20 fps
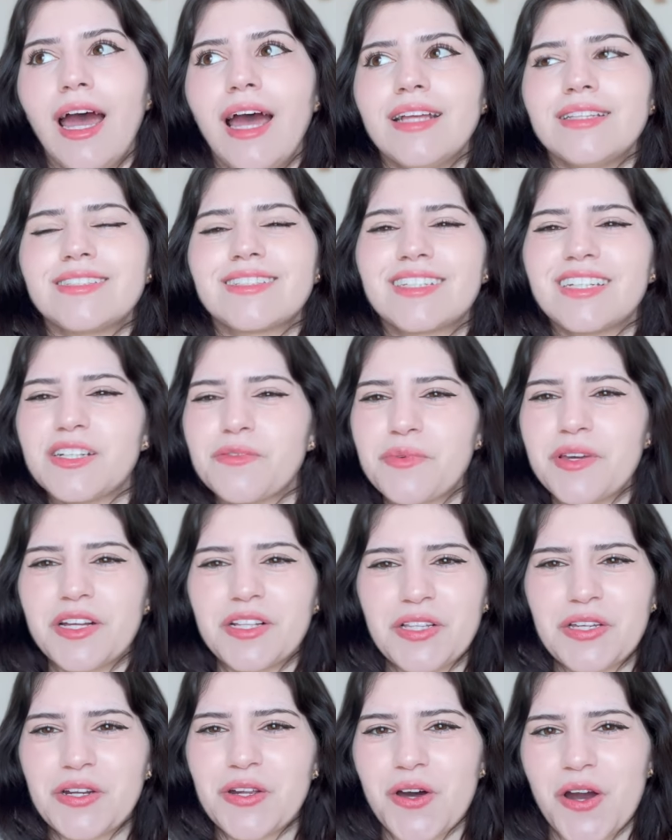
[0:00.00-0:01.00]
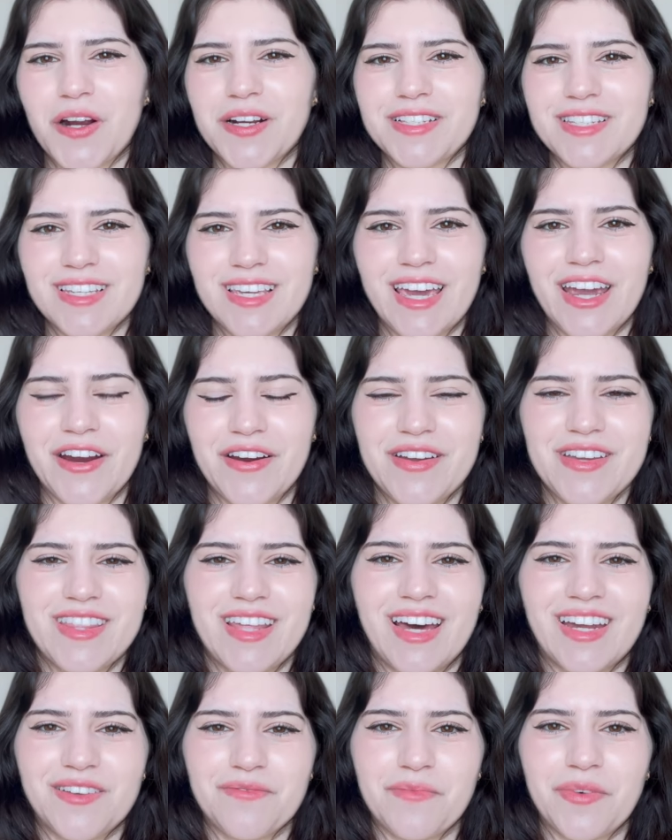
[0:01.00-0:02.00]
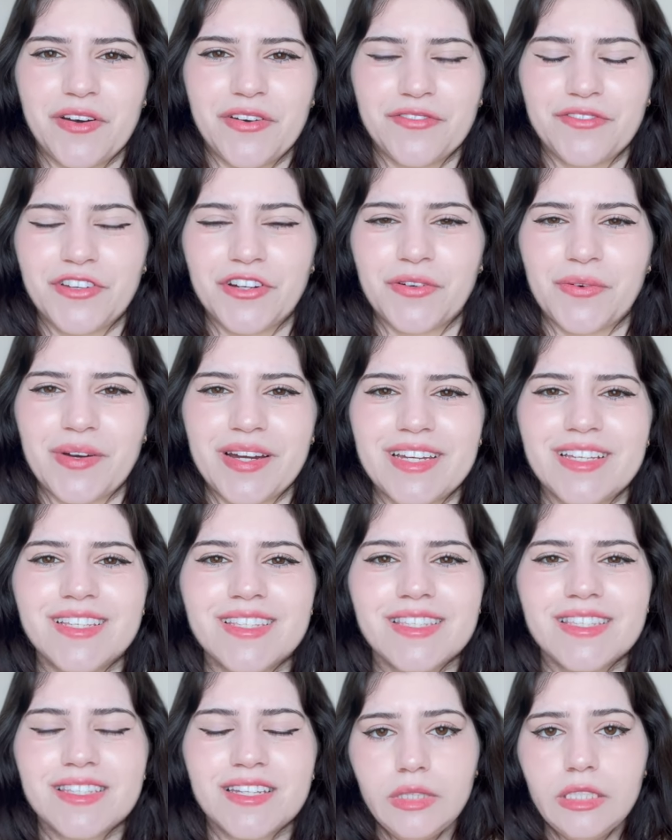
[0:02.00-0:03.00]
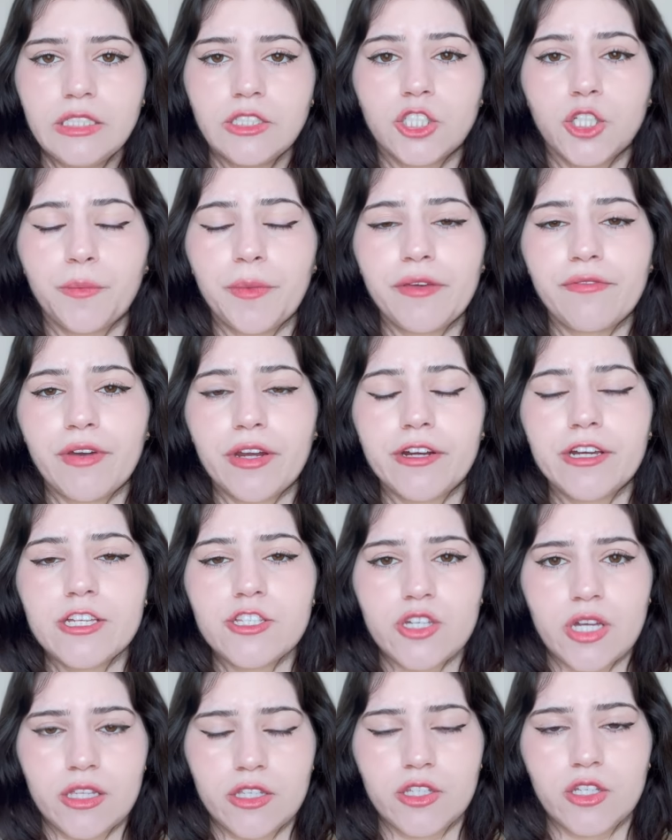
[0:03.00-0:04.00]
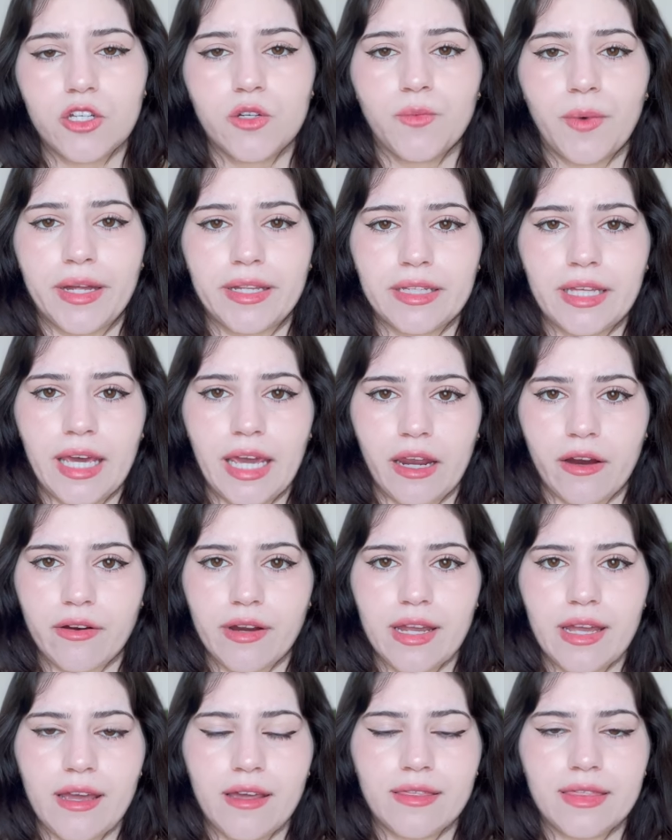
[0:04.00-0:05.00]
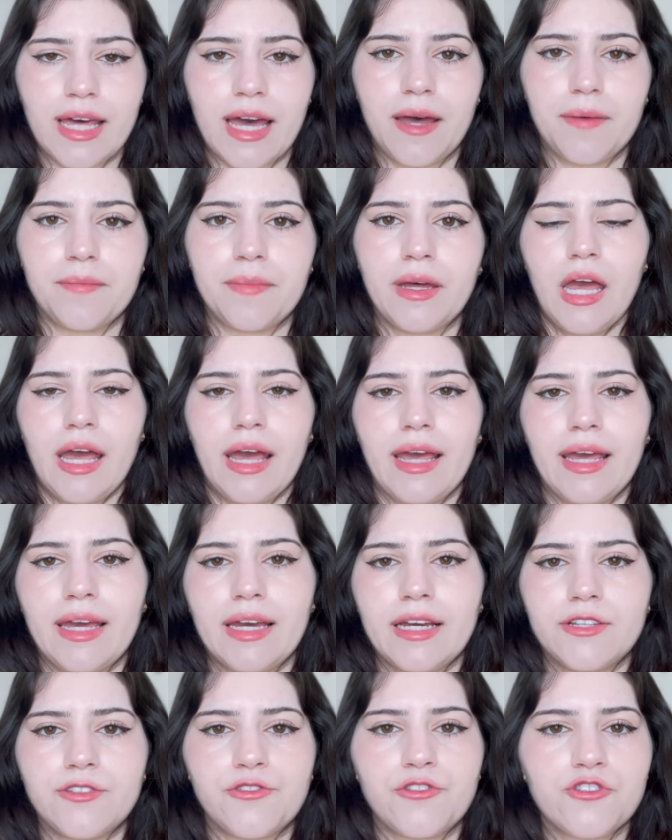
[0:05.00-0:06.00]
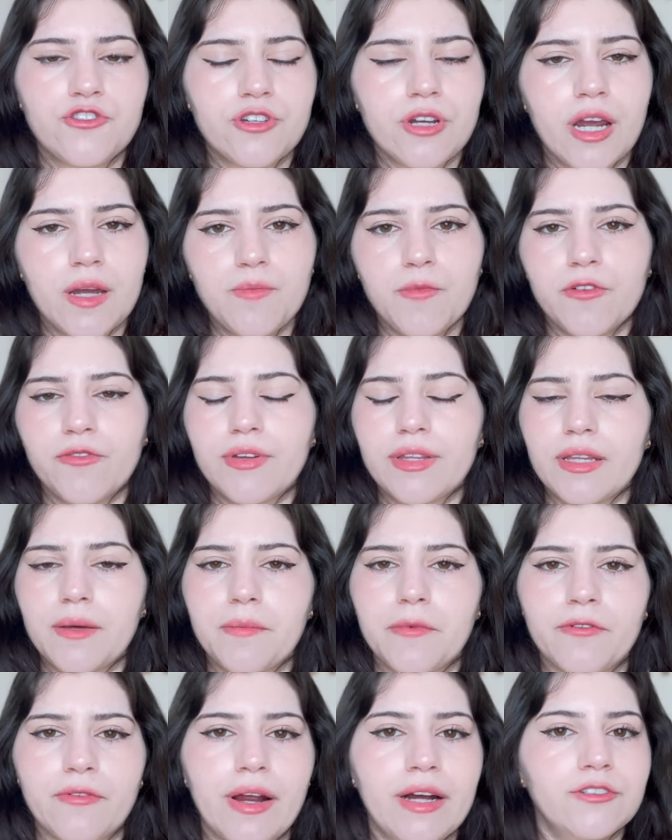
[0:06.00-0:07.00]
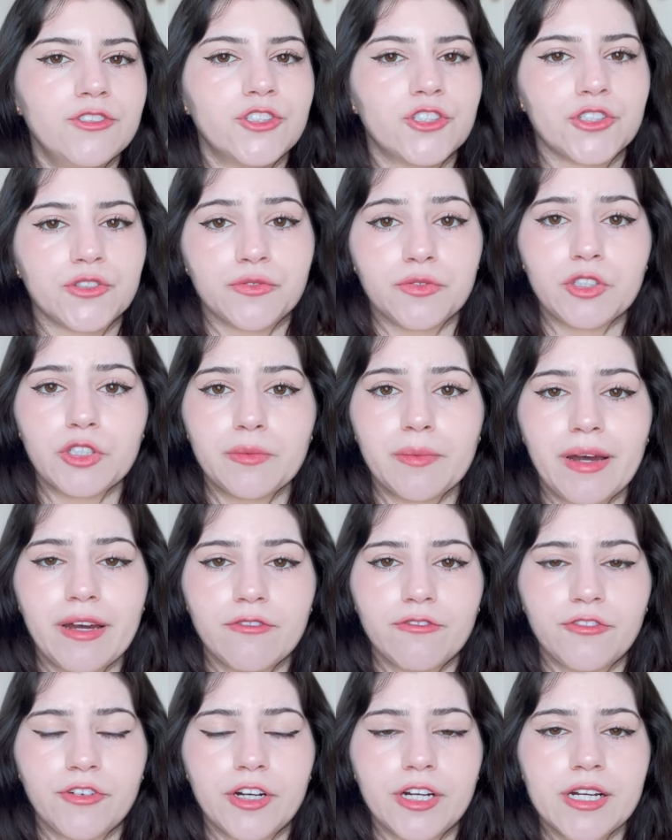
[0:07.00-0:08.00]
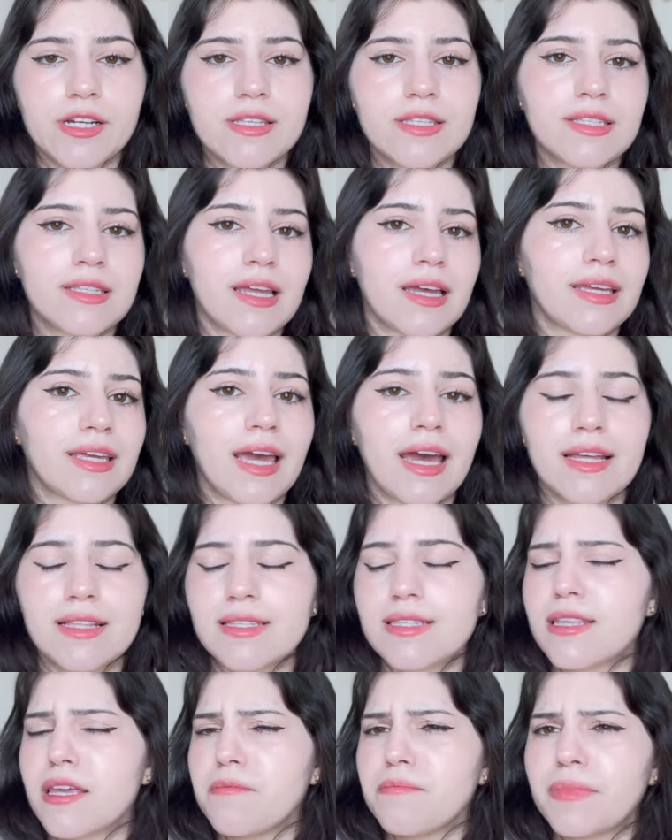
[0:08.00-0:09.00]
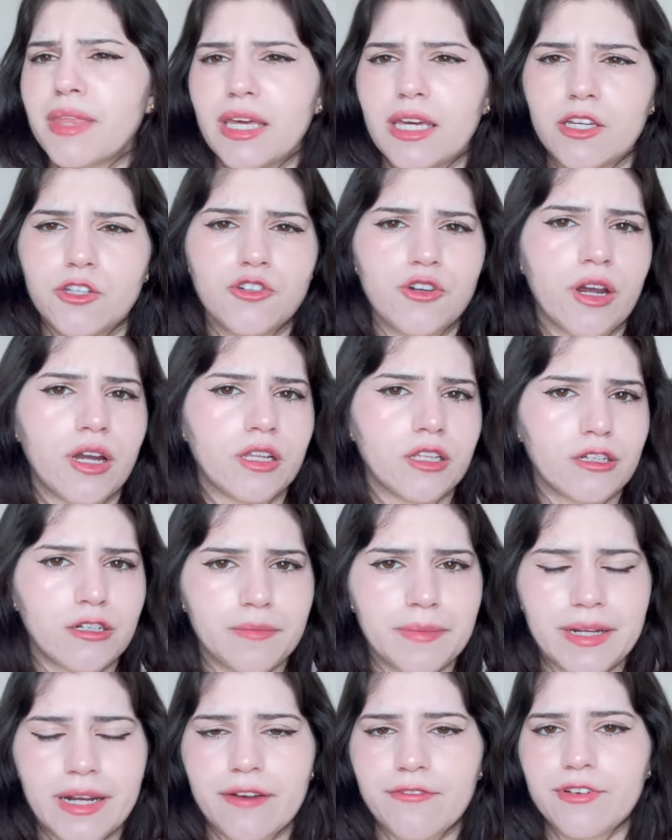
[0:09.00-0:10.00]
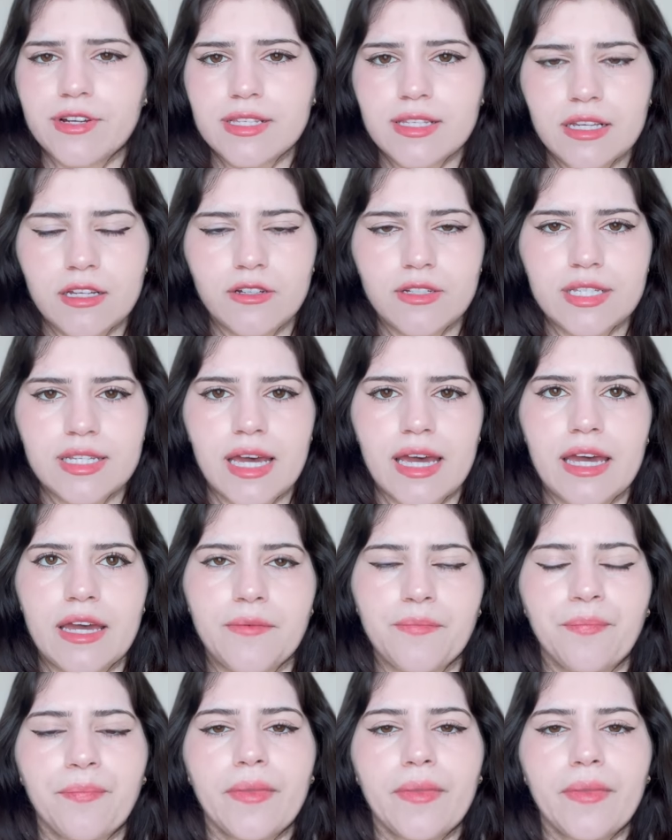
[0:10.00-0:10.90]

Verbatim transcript: it's gonna be a little hard to carry that above your waist. So be very gentle when carrying them and just try moving them around your room at first. Again, same thing, try a little bit every single day.